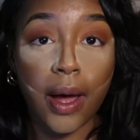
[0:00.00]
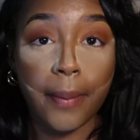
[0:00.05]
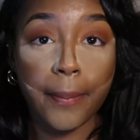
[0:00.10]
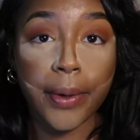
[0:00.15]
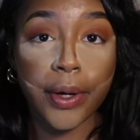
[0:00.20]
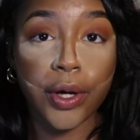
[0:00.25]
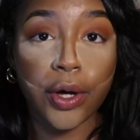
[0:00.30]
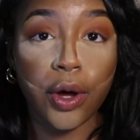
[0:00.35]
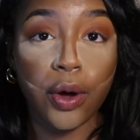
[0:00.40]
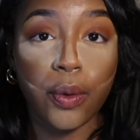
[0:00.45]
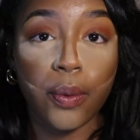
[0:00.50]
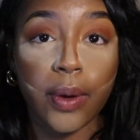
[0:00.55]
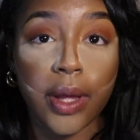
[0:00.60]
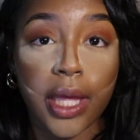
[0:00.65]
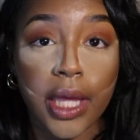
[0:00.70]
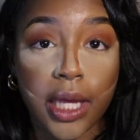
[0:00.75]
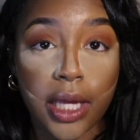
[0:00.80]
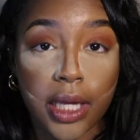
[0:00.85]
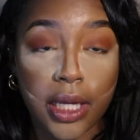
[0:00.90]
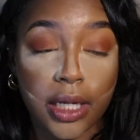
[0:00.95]
I'm gonna go
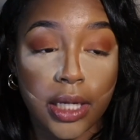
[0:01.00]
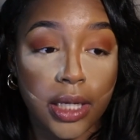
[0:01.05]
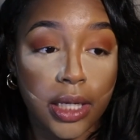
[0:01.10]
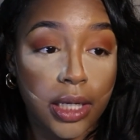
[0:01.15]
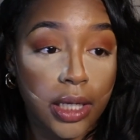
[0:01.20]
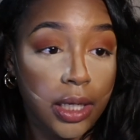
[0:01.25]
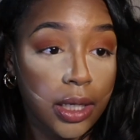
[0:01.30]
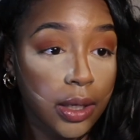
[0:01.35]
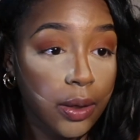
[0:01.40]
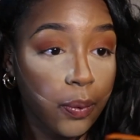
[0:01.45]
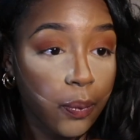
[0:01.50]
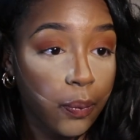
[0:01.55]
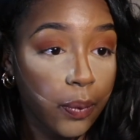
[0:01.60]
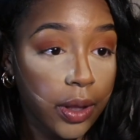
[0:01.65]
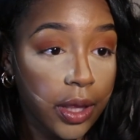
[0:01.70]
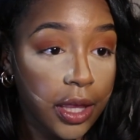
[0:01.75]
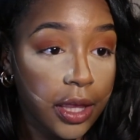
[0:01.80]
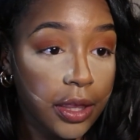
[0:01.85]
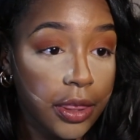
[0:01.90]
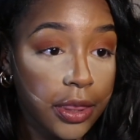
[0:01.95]
in
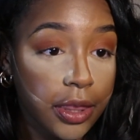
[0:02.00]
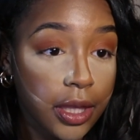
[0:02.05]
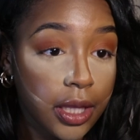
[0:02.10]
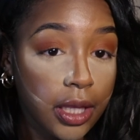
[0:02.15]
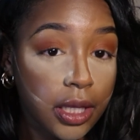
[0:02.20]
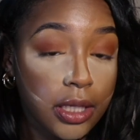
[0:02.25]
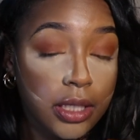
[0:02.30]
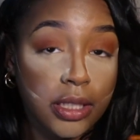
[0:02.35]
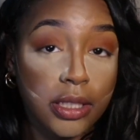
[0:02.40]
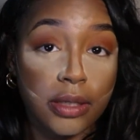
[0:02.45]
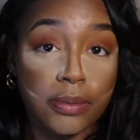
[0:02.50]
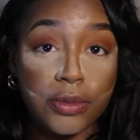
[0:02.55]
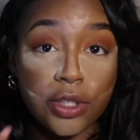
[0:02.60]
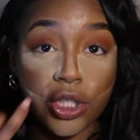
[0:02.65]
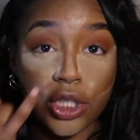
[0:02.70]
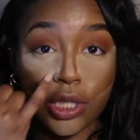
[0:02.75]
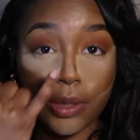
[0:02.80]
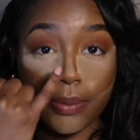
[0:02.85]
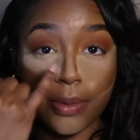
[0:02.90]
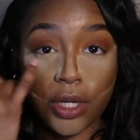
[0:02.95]
with some
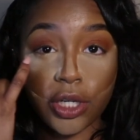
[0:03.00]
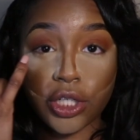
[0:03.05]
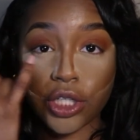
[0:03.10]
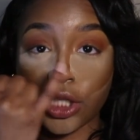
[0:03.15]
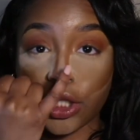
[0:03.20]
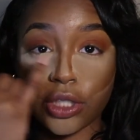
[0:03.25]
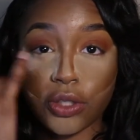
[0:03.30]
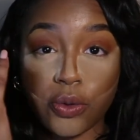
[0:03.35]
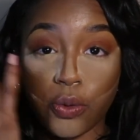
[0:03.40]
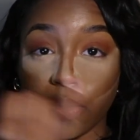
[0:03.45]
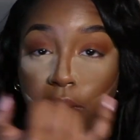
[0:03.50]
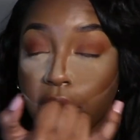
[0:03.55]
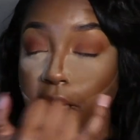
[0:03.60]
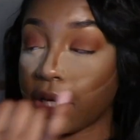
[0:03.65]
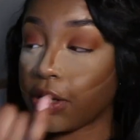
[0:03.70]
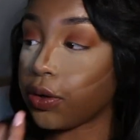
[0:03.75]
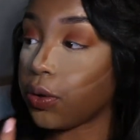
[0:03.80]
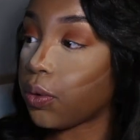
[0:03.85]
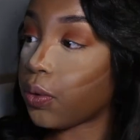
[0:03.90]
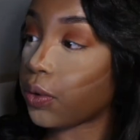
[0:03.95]
shimmer just on the
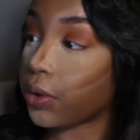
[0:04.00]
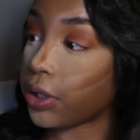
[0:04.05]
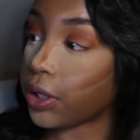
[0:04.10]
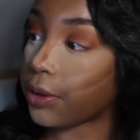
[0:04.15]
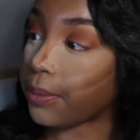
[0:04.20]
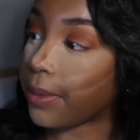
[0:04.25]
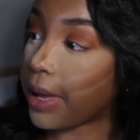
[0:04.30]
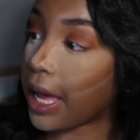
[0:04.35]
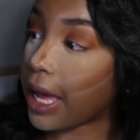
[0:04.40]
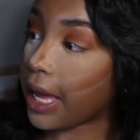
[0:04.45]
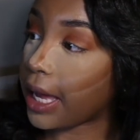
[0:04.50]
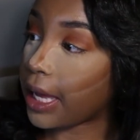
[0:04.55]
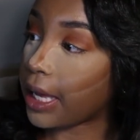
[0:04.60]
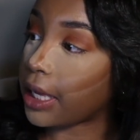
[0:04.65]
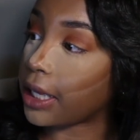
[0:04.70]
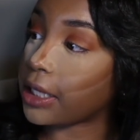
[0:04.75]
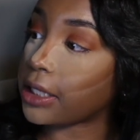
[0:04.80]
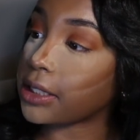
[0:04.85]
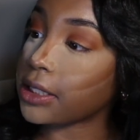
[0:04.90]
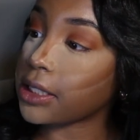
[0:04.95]
inner corner of my
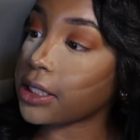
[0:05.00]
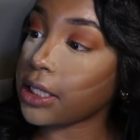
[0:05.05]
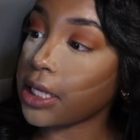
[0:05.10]
eyes,